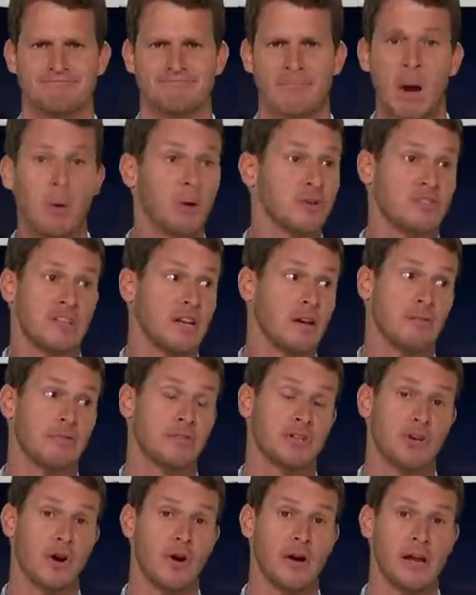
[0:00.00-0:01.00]
I wasn't in a
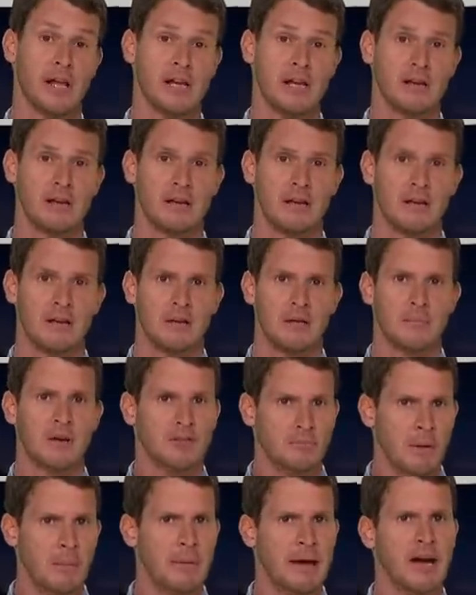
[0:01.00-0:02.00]
fraternity
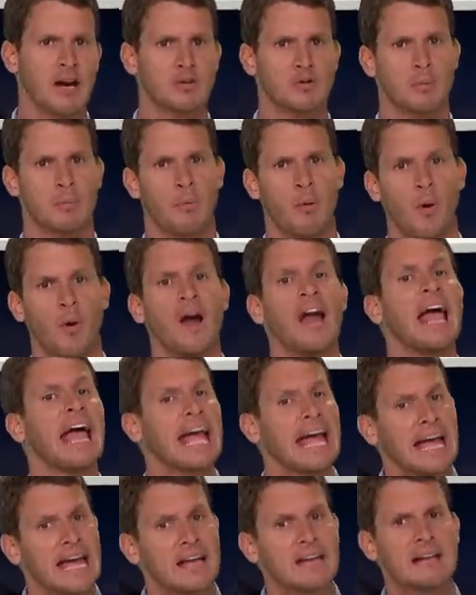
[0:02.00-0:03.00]
because my parents were poor
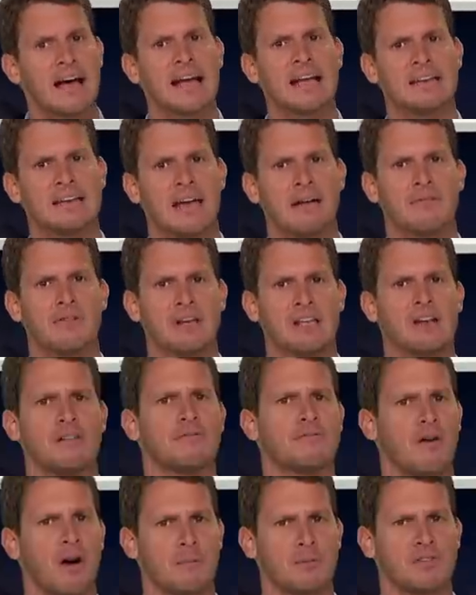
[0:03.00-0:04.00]
and I never
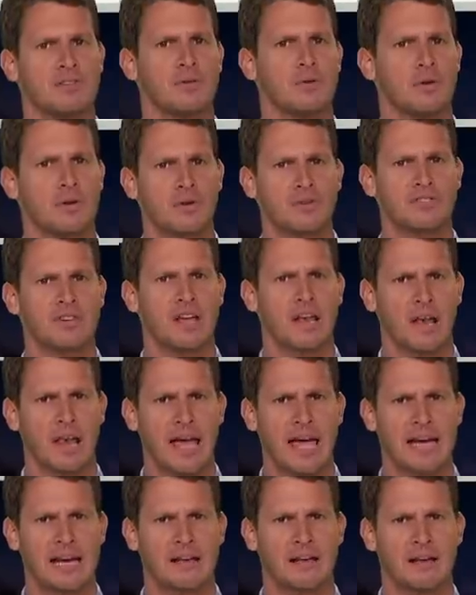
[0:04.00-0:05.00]
needed pharmaceuticals to get
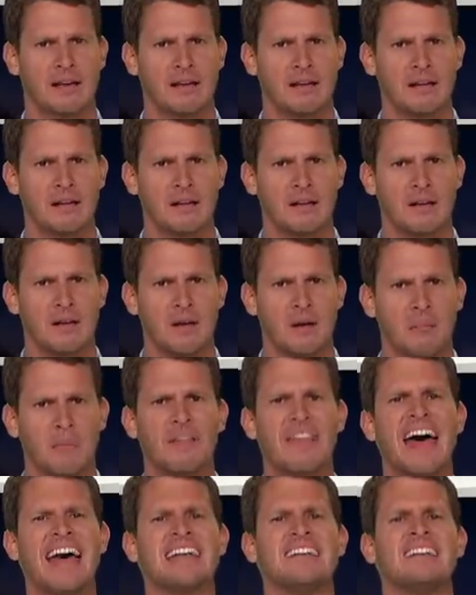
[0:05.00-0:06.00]
laid.
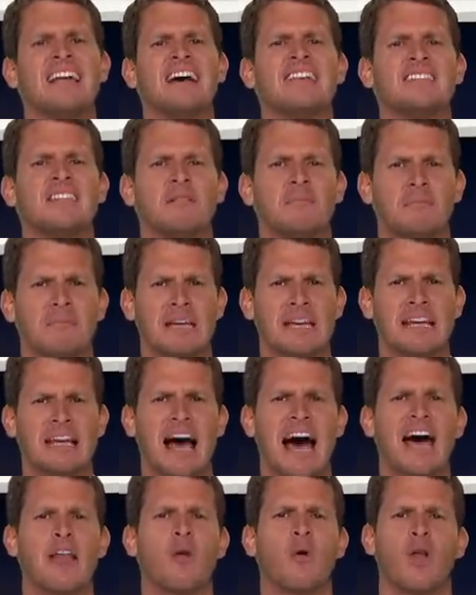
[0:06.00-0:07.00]
But that doesn't mean
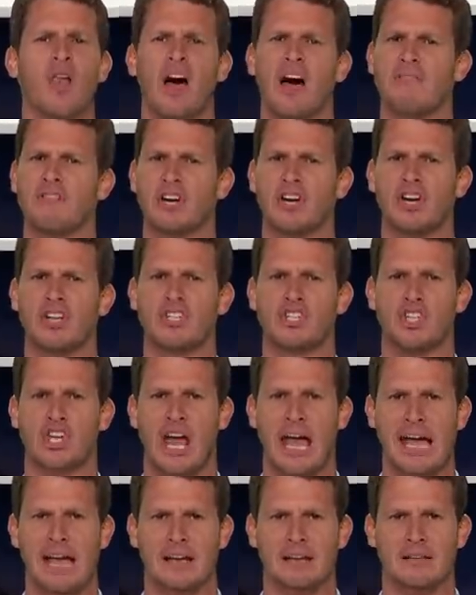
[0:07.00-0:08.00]
I don't love a good
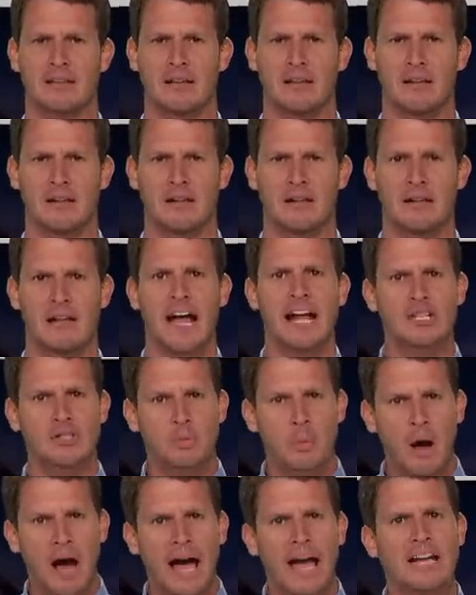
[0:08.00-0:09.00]
chant. That's
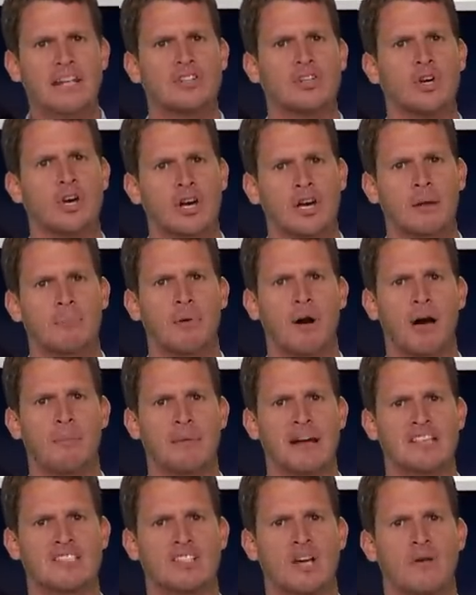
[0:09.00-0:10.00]
why I took it upon
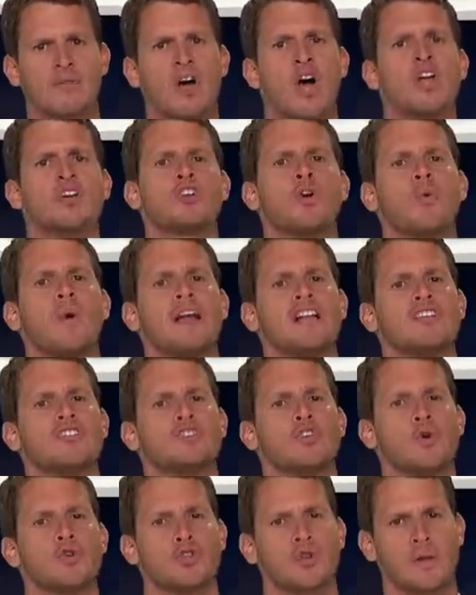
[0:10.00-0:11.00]
myself to write a
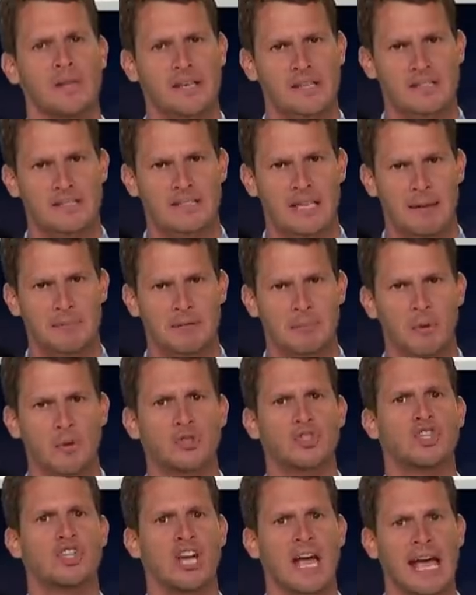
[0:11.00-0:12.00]
socially
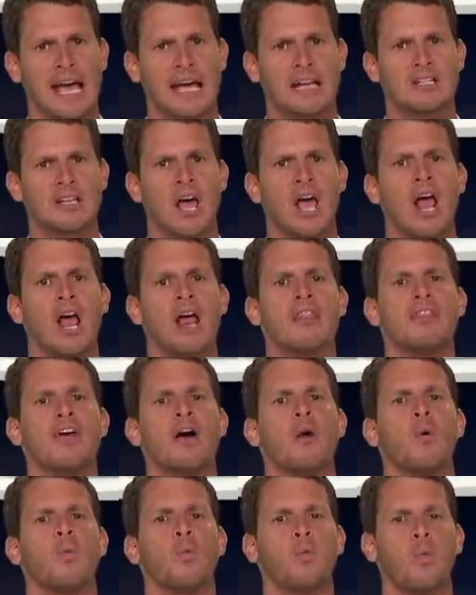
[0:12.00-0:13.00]
acceptable chant
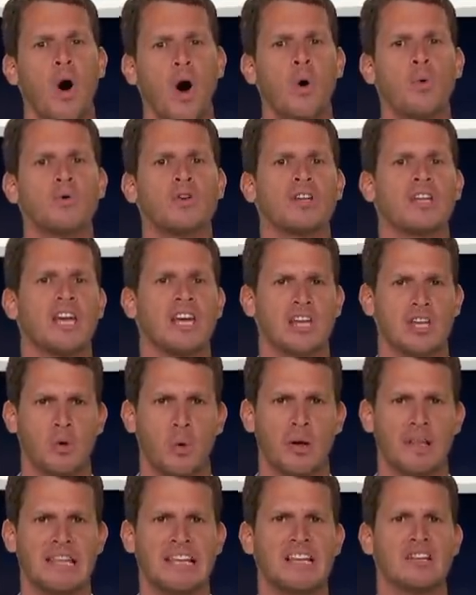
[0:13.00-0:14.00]
that won't get you
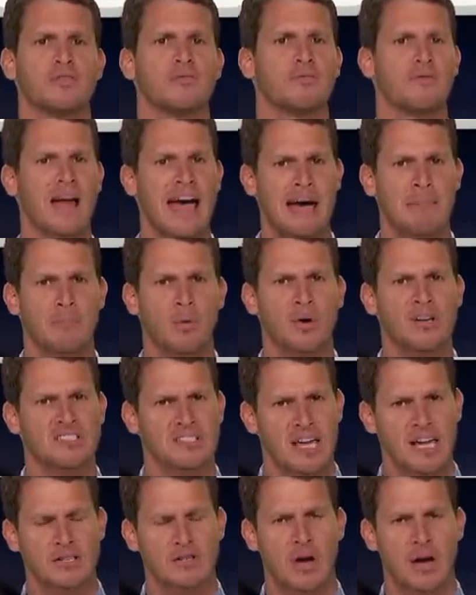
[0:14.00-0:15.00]
elitist frat boys
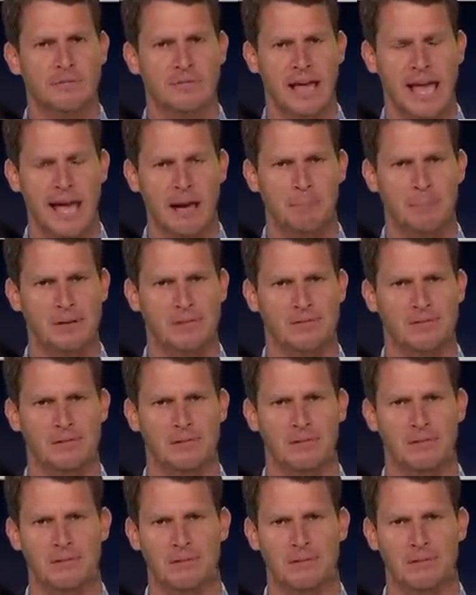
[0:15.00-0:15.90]
kicked off campus.